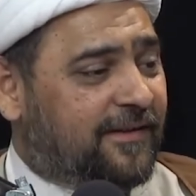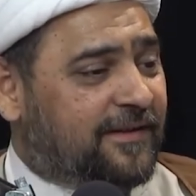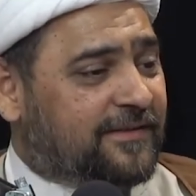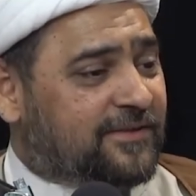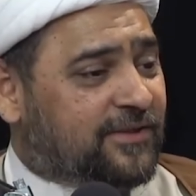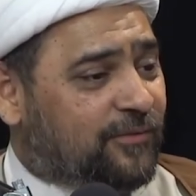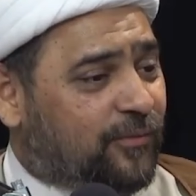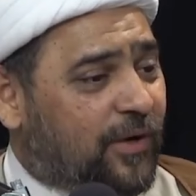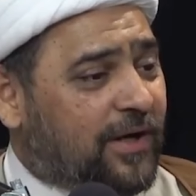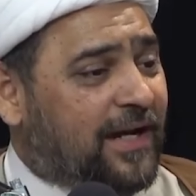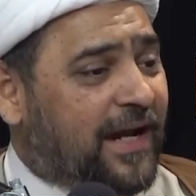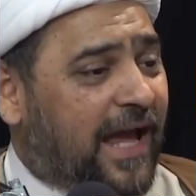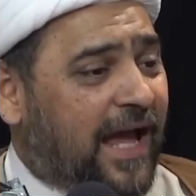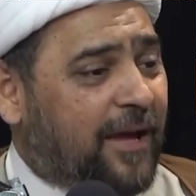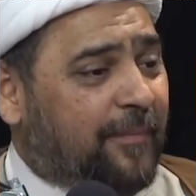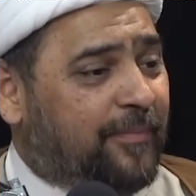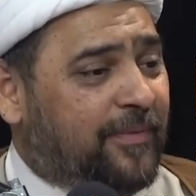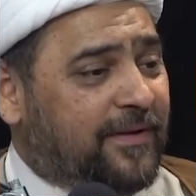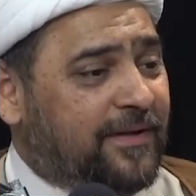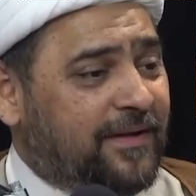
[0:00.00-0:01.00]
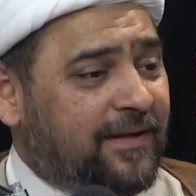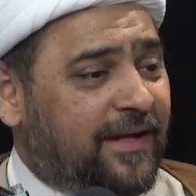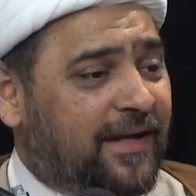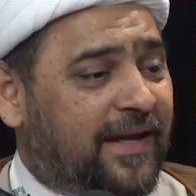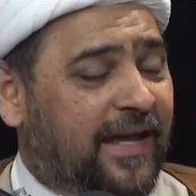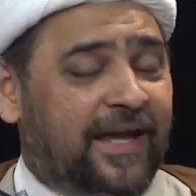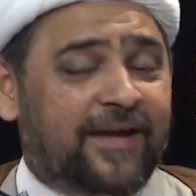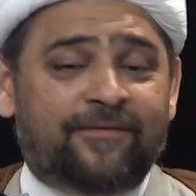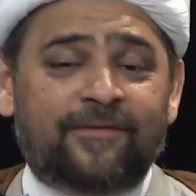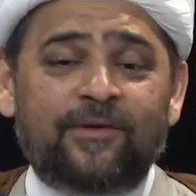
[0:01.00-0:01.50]
So what will happen?
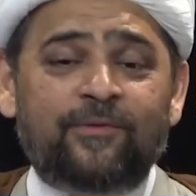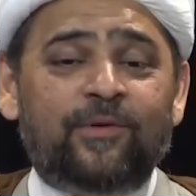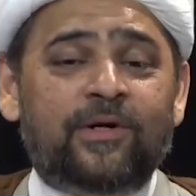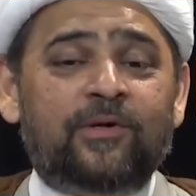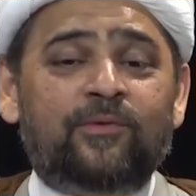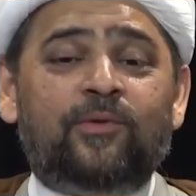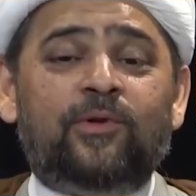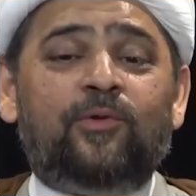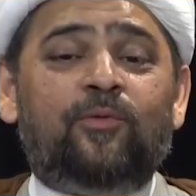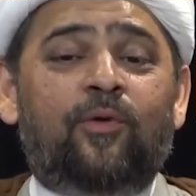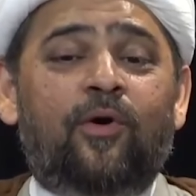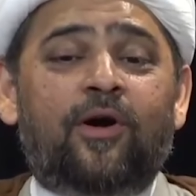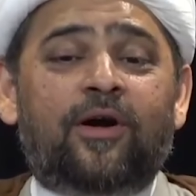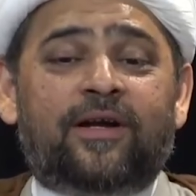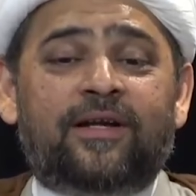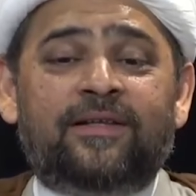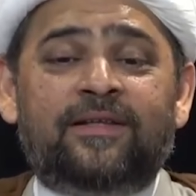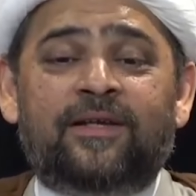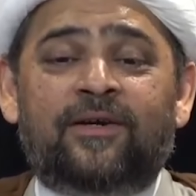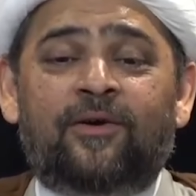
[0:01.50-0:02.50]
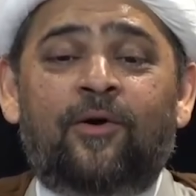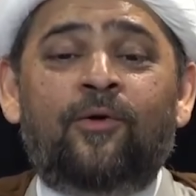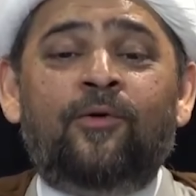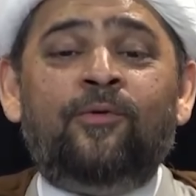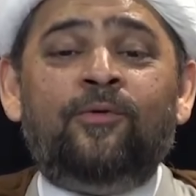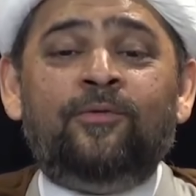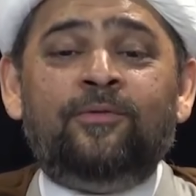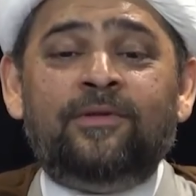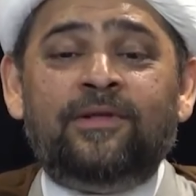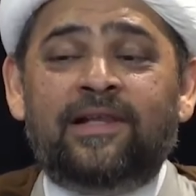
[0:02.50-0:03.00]
Everyone will walk in their
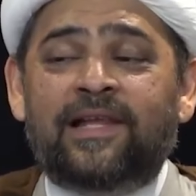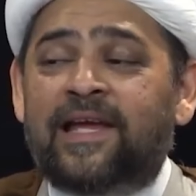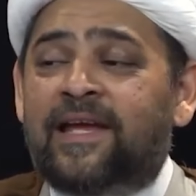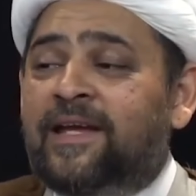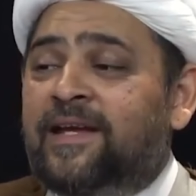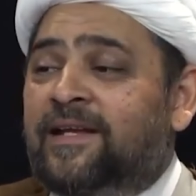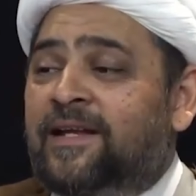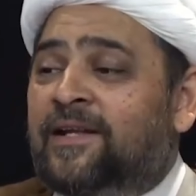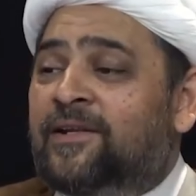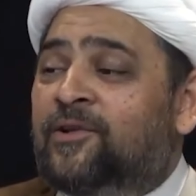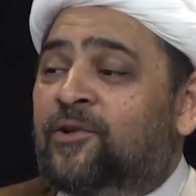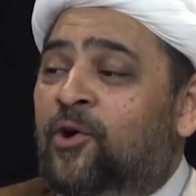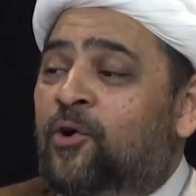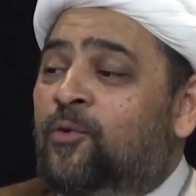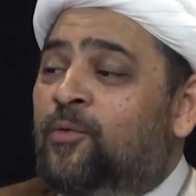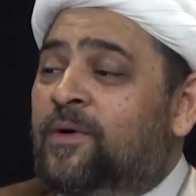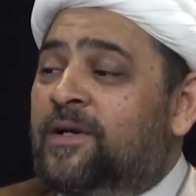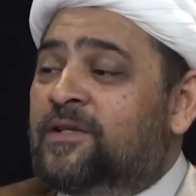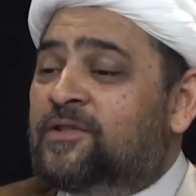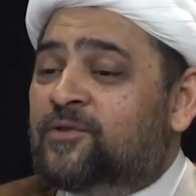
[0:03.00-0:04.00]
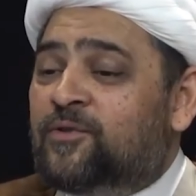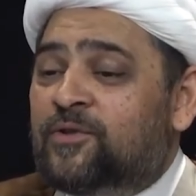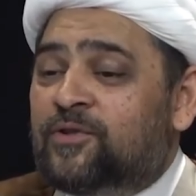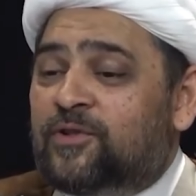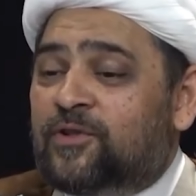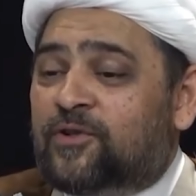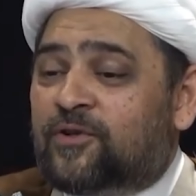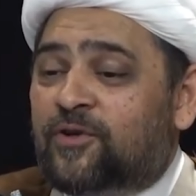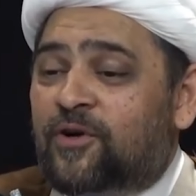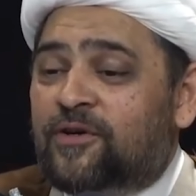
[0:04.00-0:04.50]
own lane and no one is going
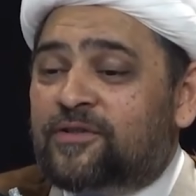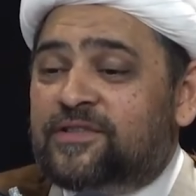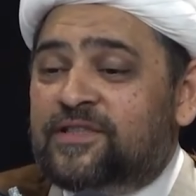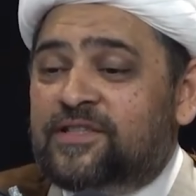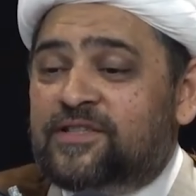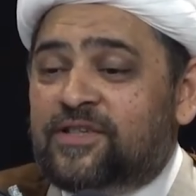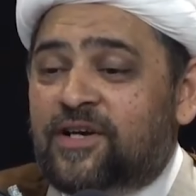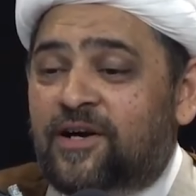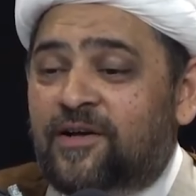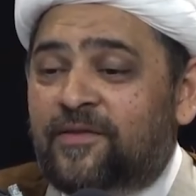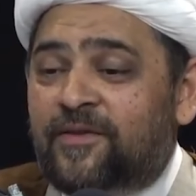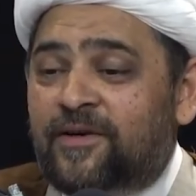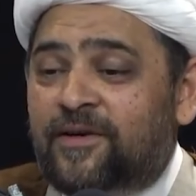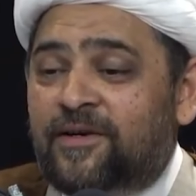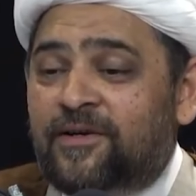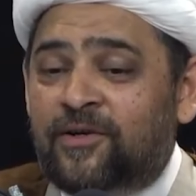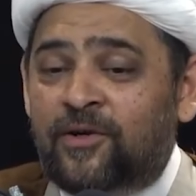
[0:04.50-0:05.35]
to cross each other.